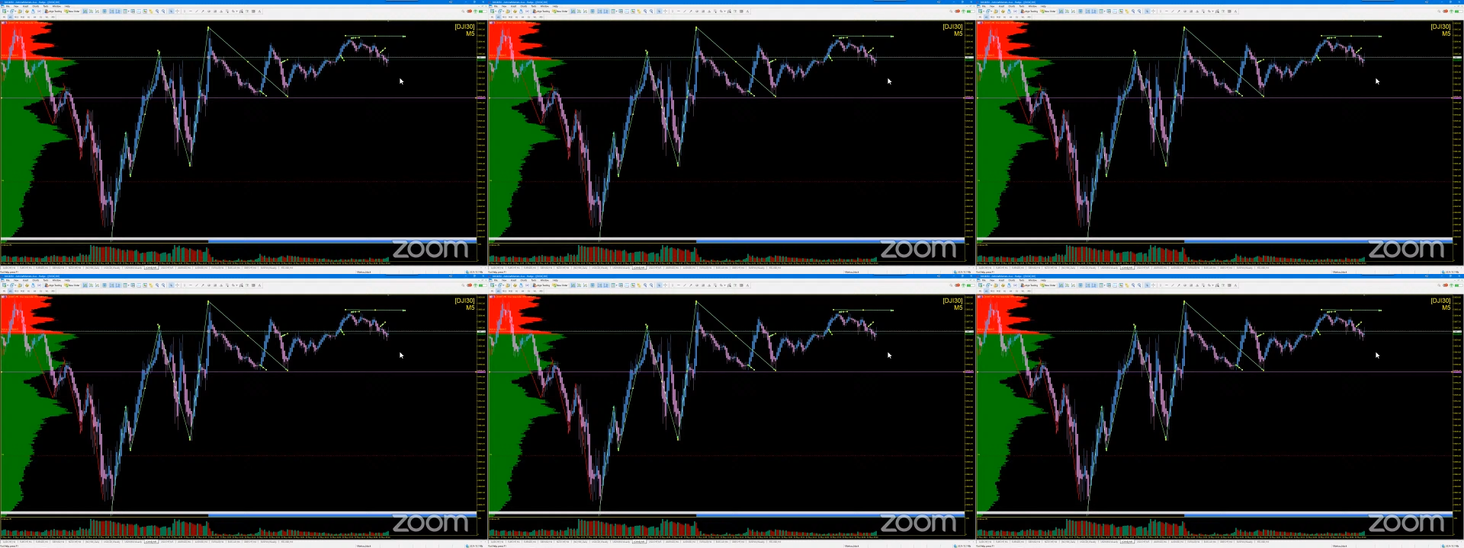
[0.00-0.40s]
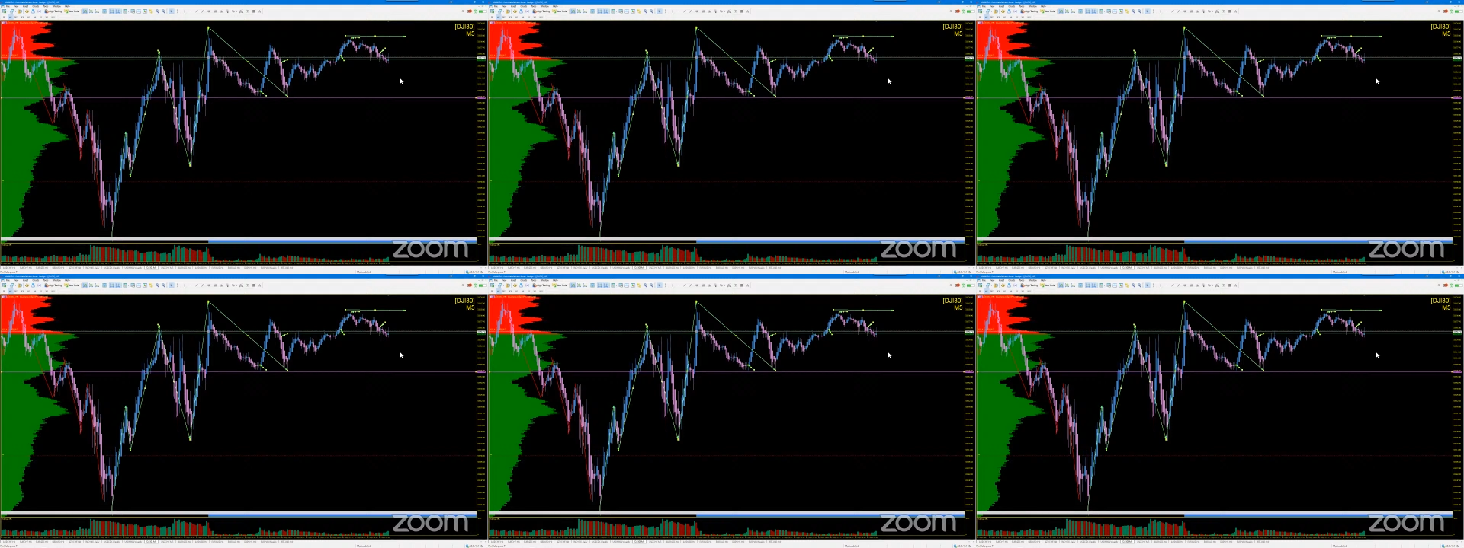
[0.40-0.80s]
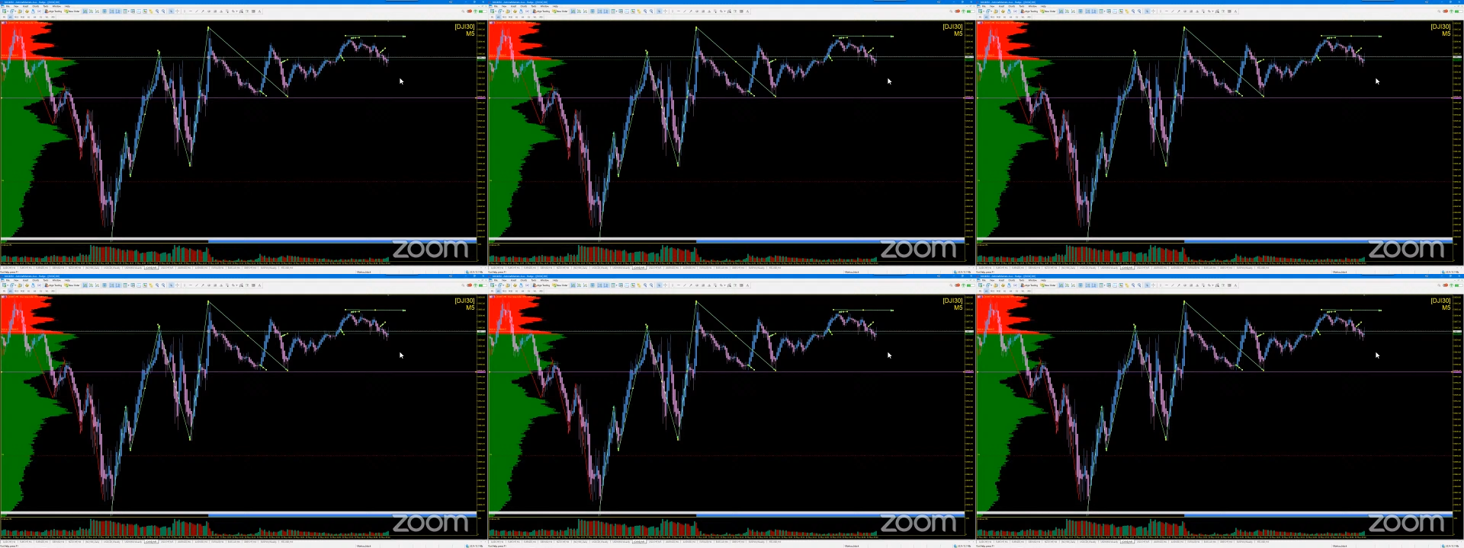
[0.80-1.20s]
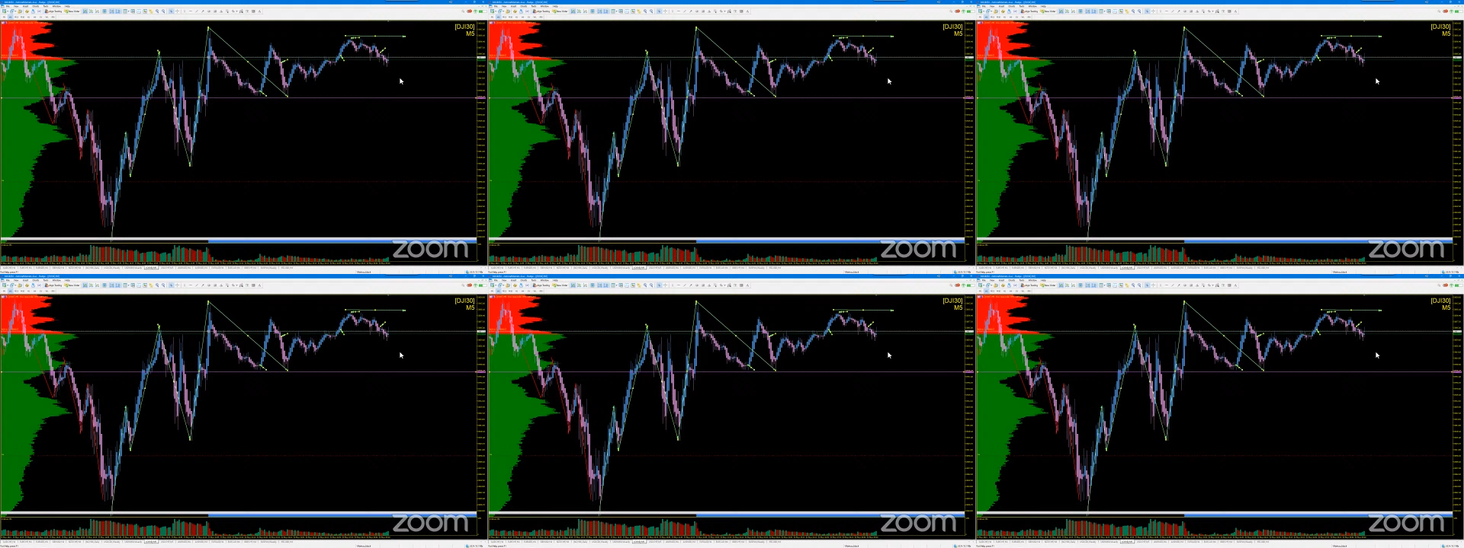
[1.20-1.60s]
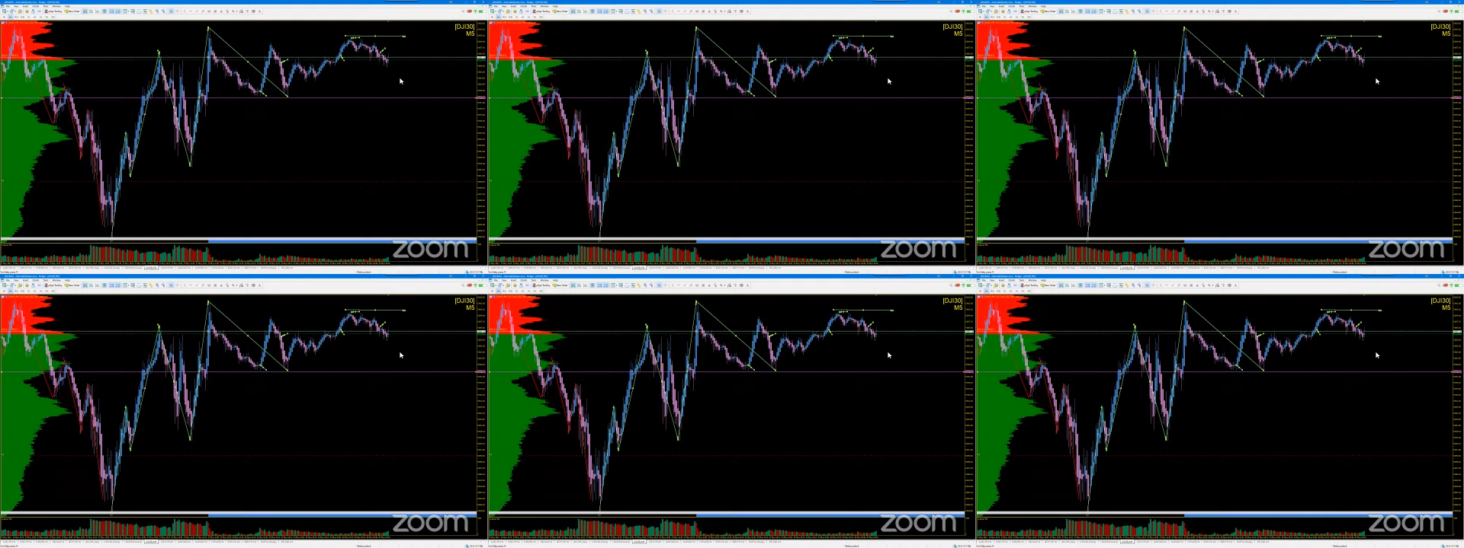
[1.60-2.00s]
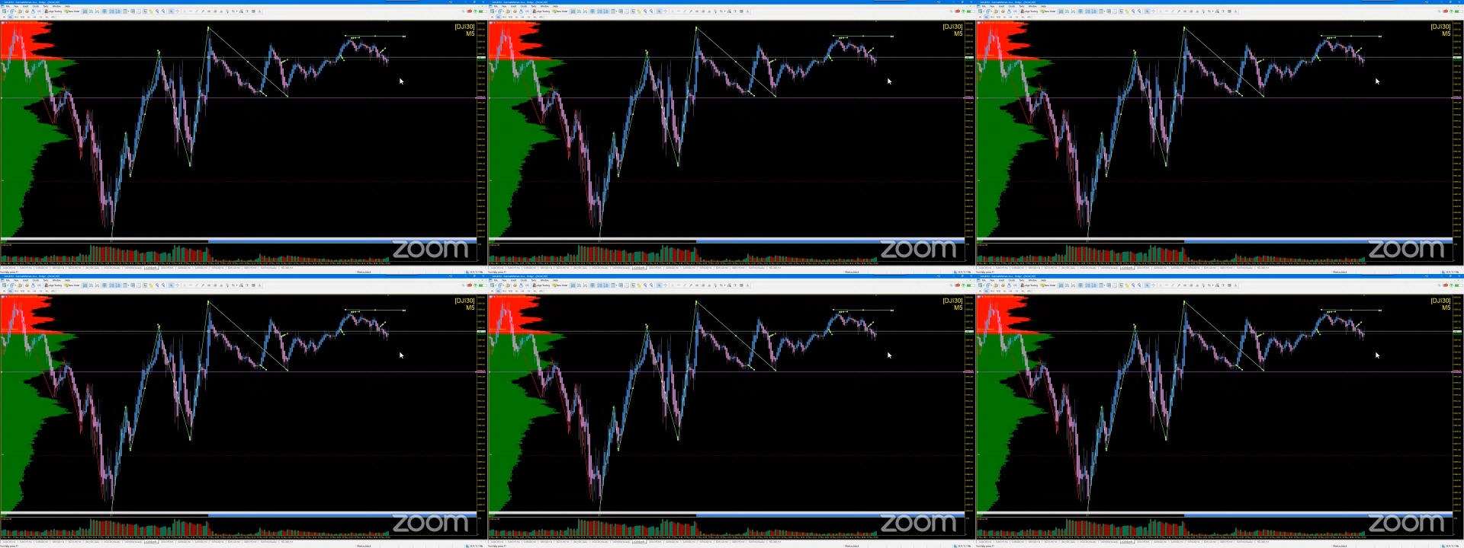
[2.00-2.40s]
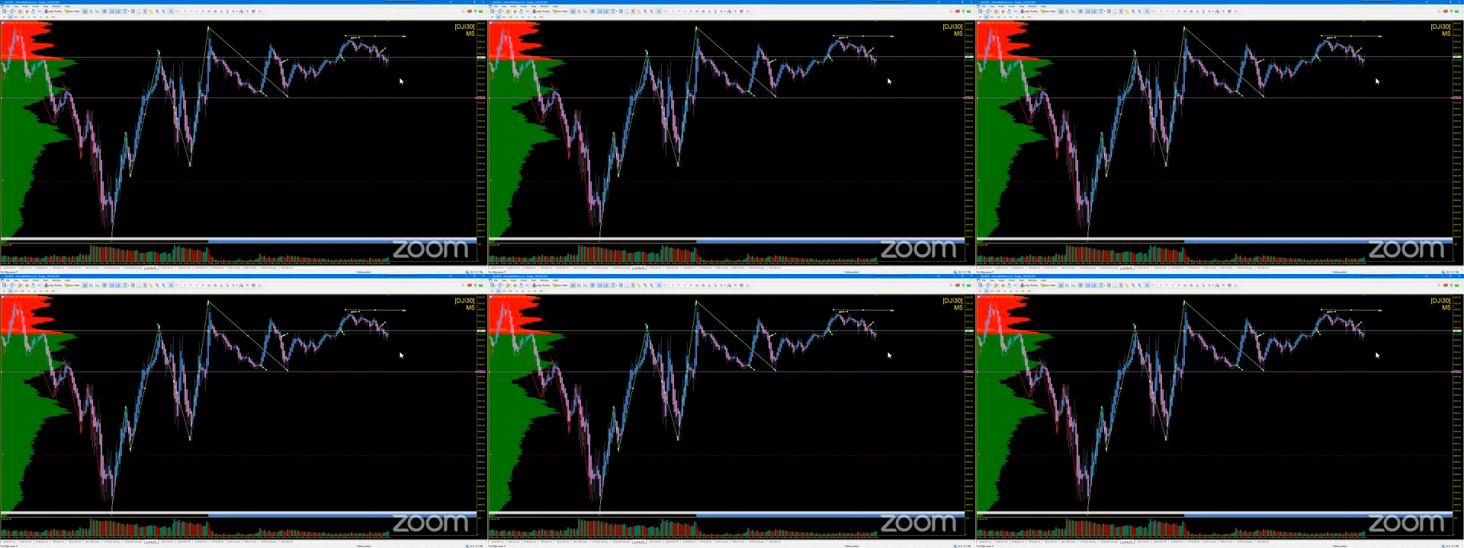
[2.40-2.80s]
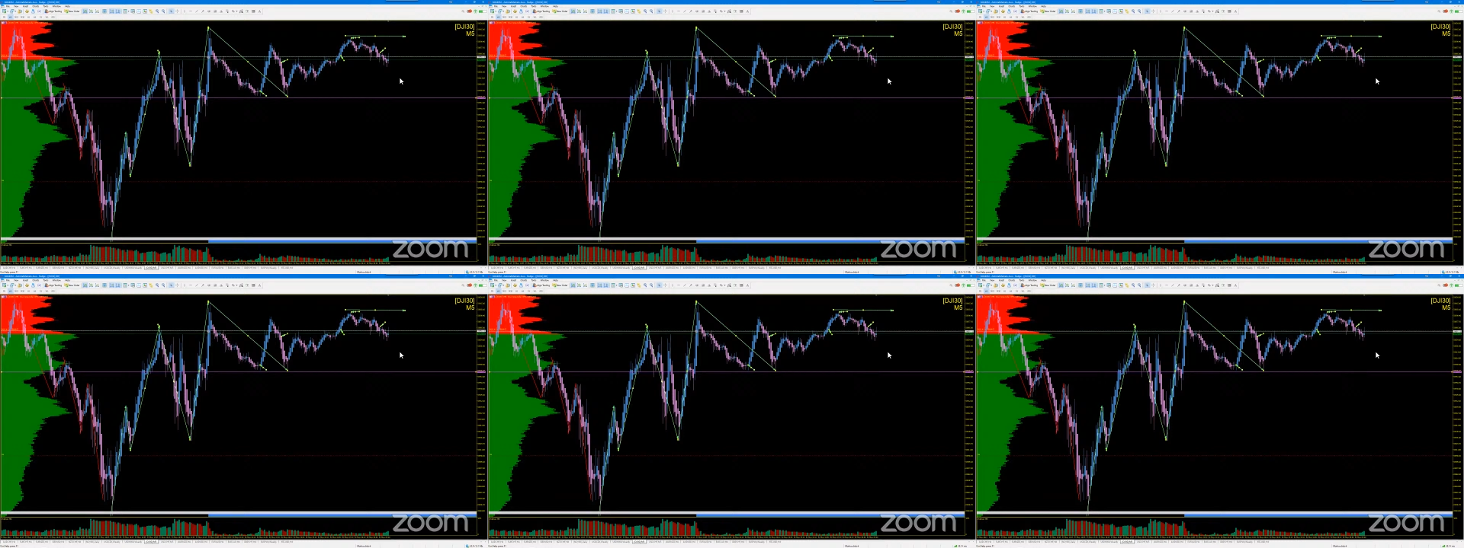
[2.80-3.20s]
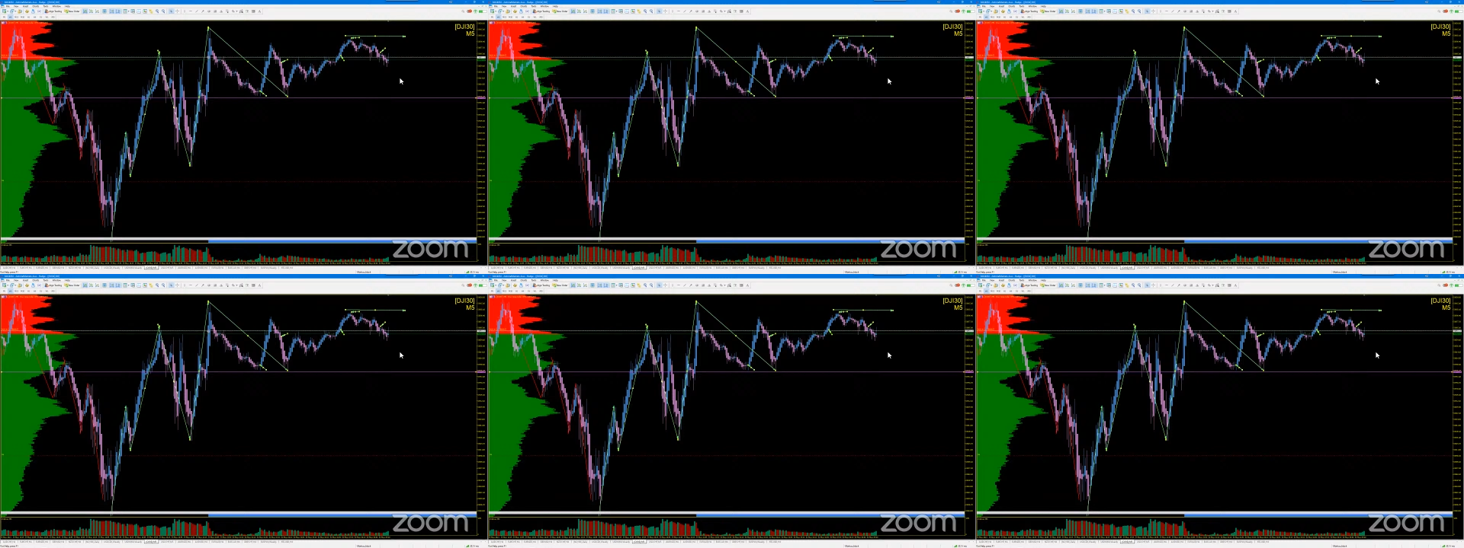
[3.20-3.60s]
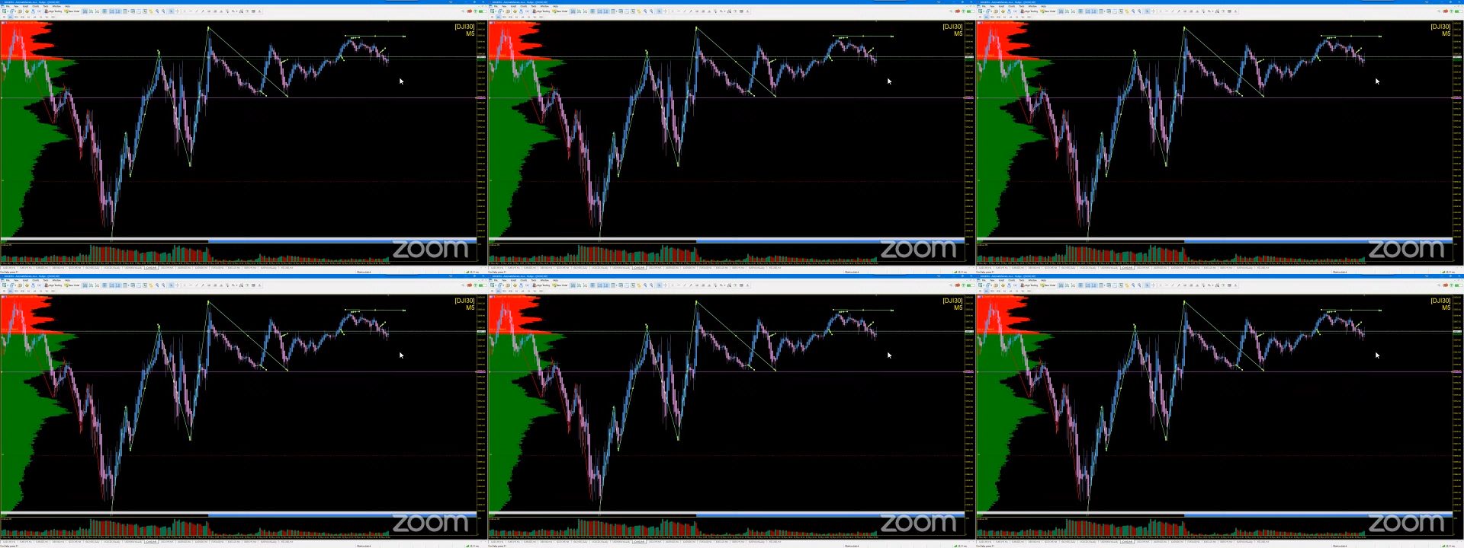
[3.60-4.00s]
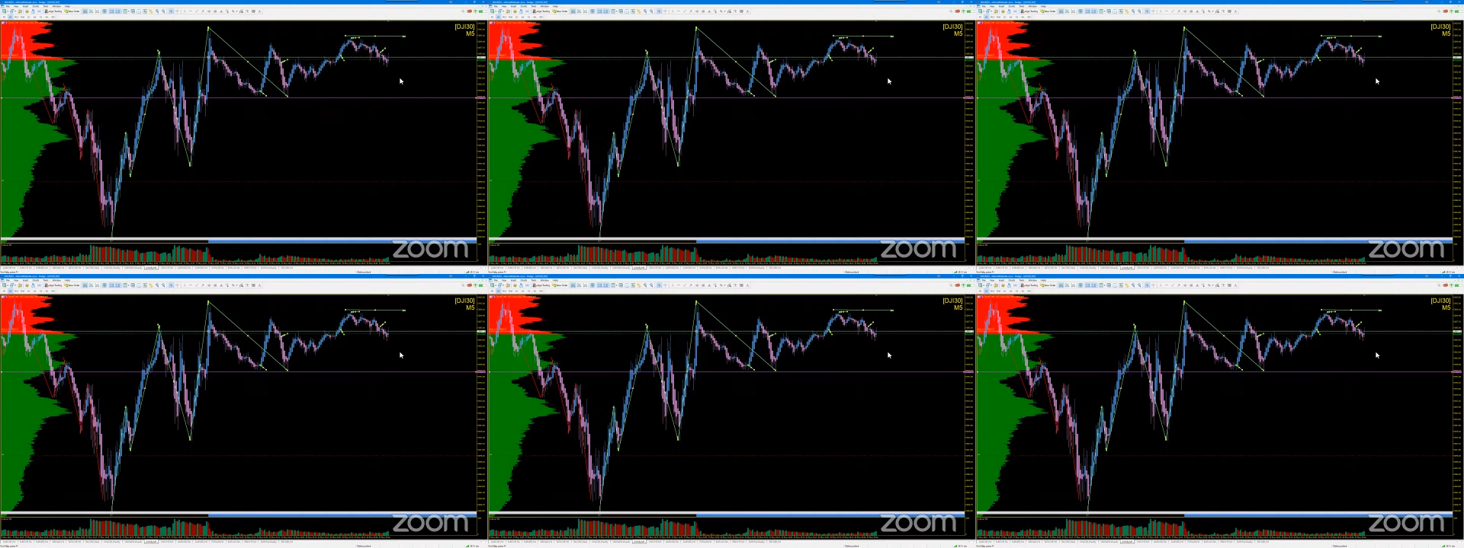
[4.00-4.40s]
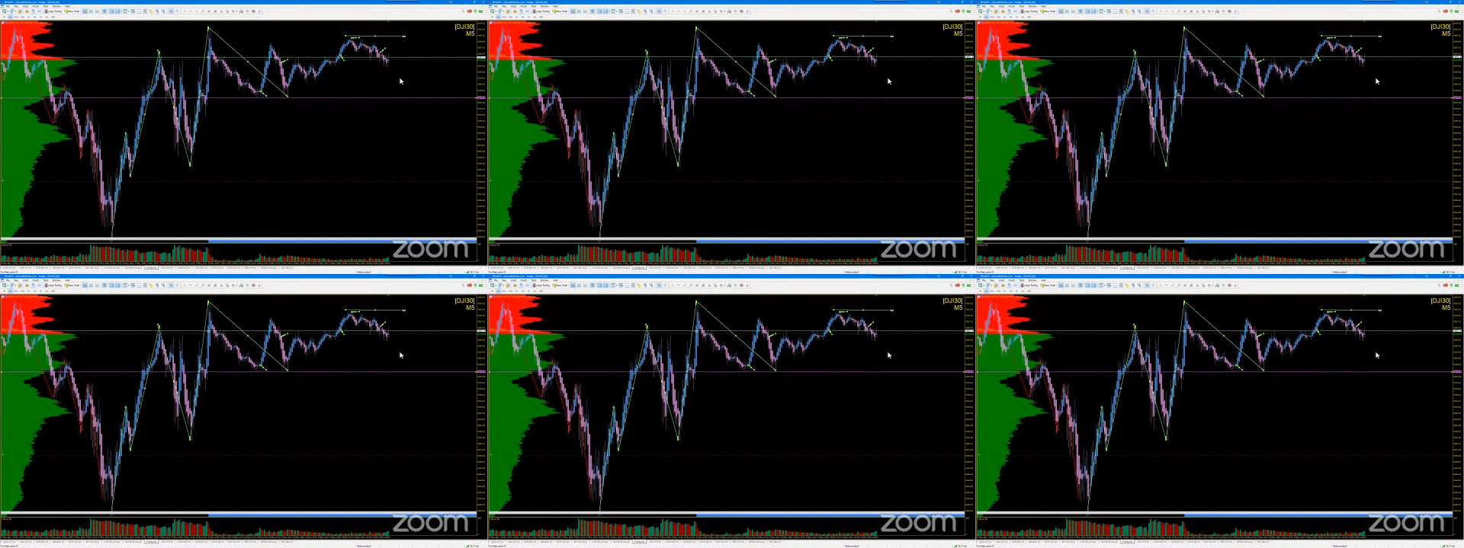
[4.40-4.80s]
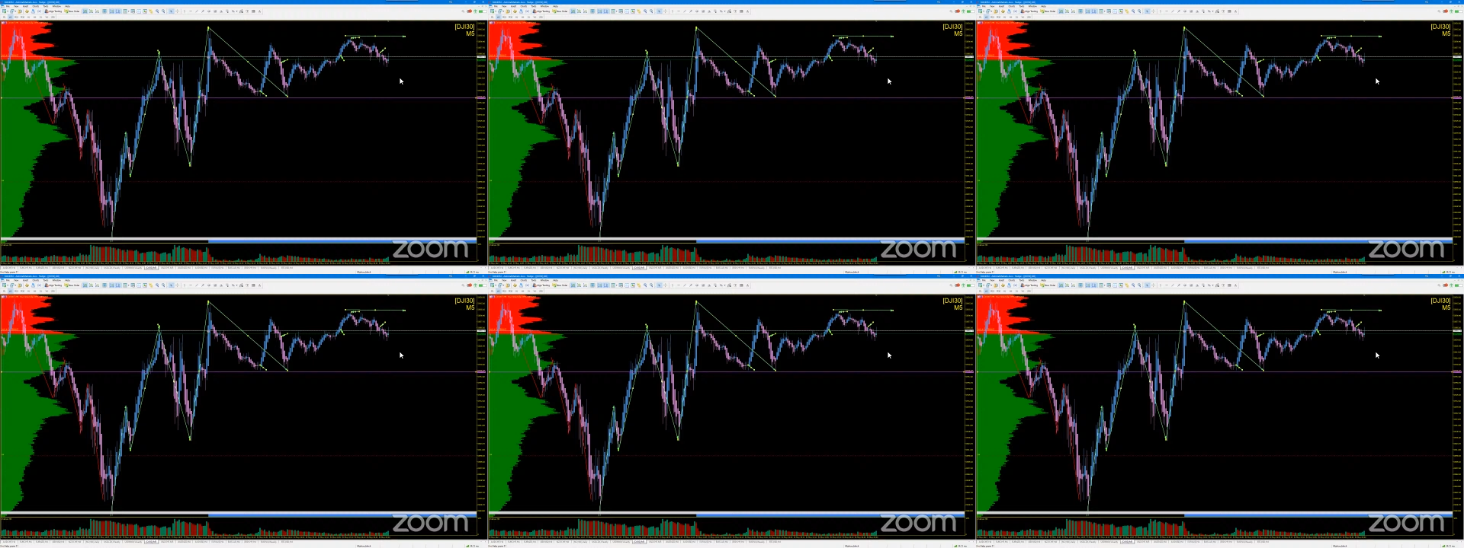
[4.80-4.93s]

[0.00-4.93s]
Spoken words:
[unreadable: no face in view]